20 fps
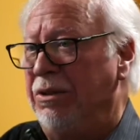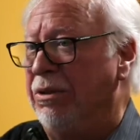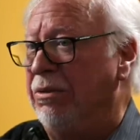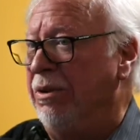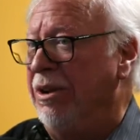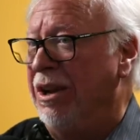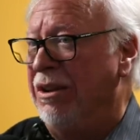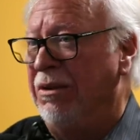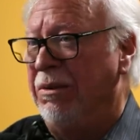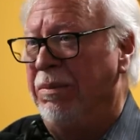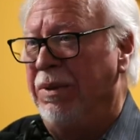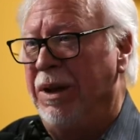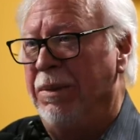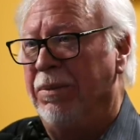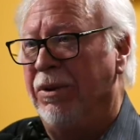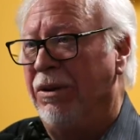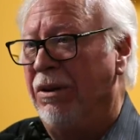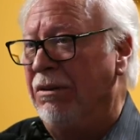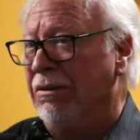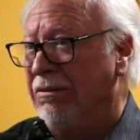200-300
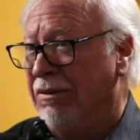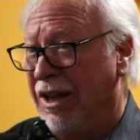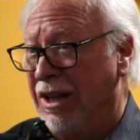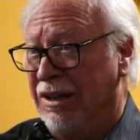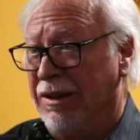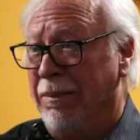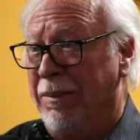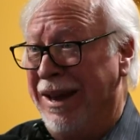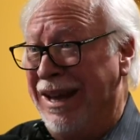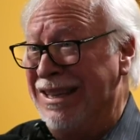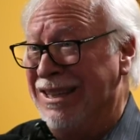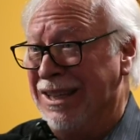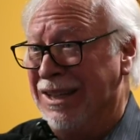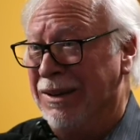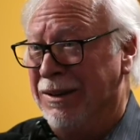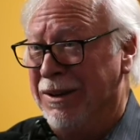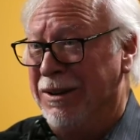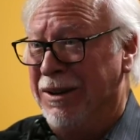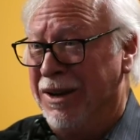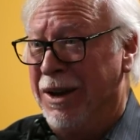people, like
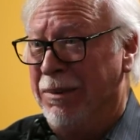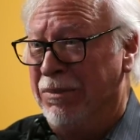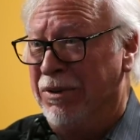amazing